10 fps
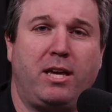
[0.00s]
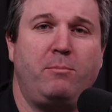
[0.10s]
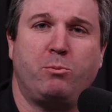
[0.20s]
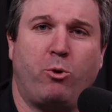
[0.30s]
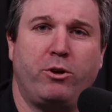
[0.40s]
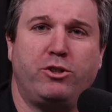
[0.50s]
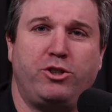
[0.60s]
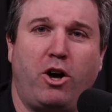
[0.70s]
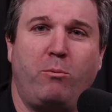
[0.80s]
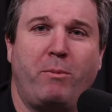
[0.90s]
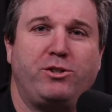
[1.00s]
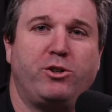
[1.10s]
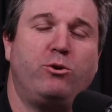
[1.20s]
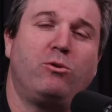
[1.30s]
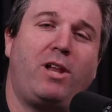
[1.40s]
supporting the show, make
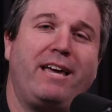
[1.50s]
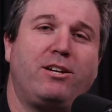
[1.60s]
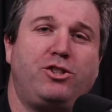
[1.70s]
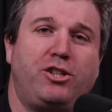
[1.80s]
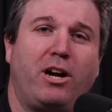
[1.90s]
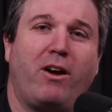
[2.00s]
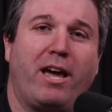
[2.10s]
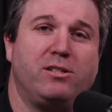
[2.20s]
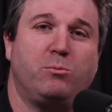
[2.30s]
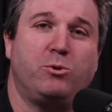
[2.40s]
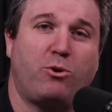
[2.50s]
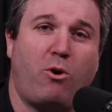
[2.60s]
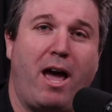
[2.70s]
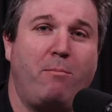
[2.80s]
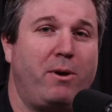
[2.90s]
sure you like, share, and
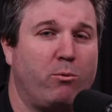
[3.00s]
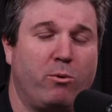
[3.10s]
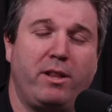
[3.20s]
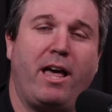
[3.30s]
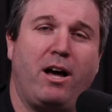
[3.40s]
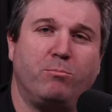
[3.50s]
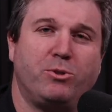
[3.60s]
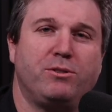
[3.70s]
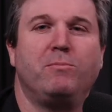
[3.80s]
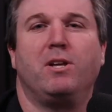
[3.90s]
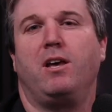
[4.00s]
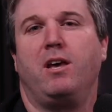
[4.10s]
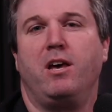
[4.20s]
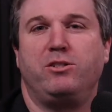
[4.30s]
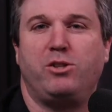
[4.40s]
subscribe. It really helps.
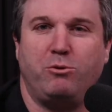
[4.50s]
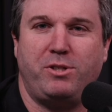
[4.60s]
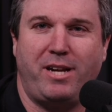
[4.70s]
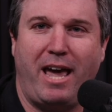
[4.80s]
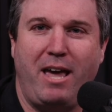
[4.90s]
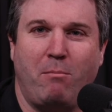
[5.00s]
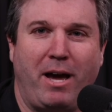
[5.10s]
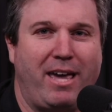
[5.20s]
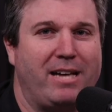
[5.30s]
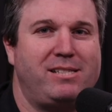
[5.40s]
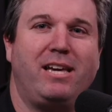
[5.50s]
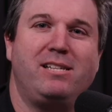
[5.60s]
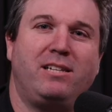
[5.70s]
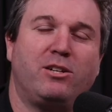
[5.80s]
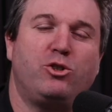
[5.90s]
So today, my guest
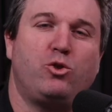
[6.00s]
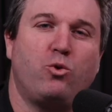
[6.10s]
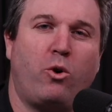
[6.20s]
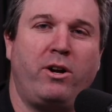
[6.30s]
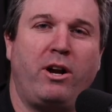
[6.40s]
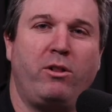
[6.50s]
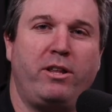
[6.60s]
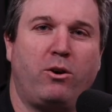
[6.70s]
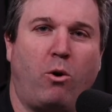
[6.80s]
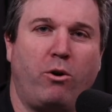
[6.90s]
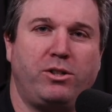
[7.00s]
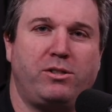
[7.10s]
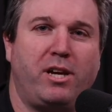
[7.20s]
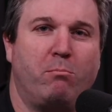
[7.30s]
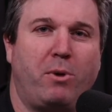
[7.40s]
is an extraordinarily
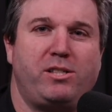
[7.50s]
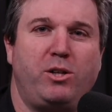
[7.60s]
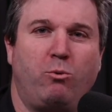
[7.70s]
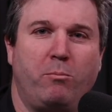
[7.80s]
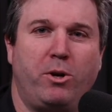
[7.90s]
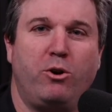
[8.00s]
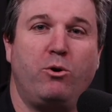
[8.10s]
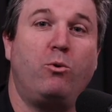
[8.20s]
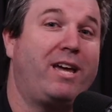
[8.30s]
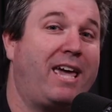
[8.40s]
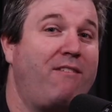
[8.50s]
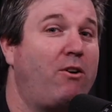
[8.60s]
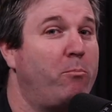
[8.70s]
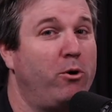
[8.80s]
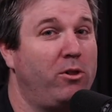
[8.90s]
gorgeous and busty woman who gave
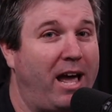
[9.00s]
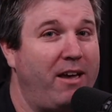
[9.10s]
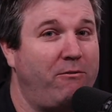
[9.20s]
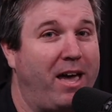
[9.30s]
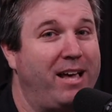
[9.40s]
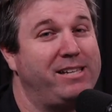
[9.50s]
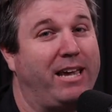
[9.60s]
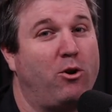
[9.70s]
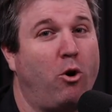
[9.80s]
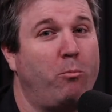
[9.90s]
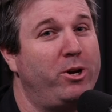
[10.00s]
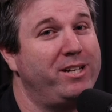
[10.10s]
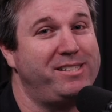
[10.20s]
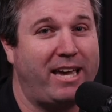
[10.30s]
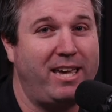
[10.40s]
up her life as a corporate
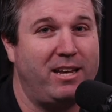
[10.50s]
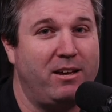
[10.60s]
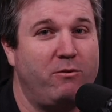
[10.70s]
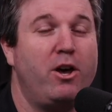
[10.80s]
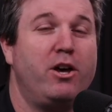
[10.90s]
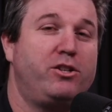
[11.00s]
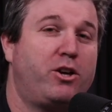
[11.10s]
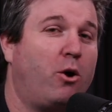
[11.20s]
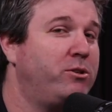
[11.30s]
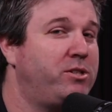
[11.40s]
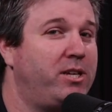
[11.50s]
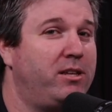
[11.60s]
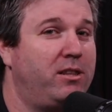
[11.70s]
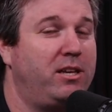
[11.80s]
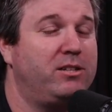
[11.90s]
executive to go into
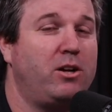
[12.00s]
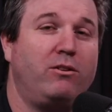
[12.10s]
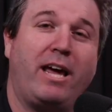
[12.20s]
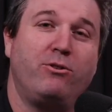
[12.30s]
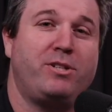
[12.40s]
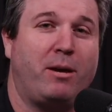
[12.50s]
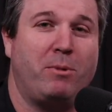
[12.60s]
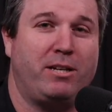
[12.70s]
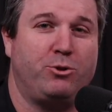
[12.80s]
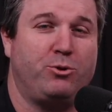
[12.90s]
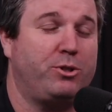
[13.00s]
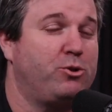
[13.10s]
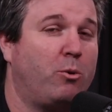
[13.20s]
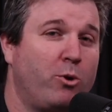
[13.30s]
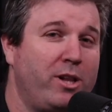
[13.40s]
the adult entertainment industry.
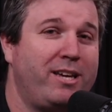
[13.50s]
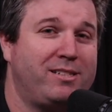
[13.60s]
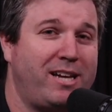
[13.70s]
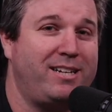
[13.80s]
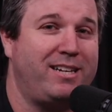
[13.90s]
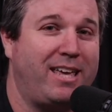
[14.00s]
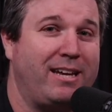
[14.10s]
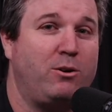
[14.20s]
So I'm really excited to get